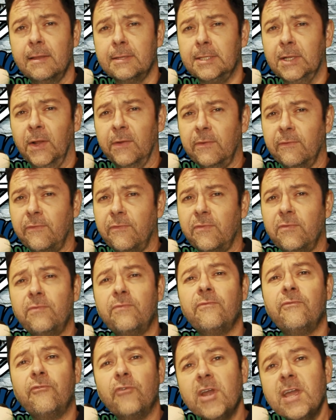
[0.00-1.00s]
There's a lot of
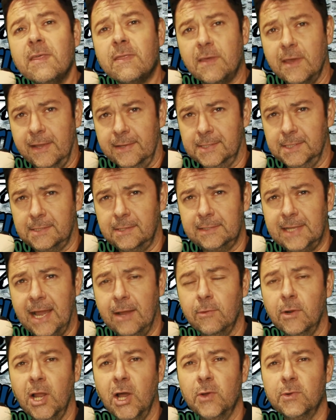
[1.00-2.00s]
free things to
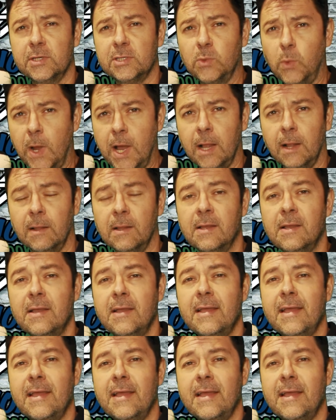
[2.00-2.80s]
download as well.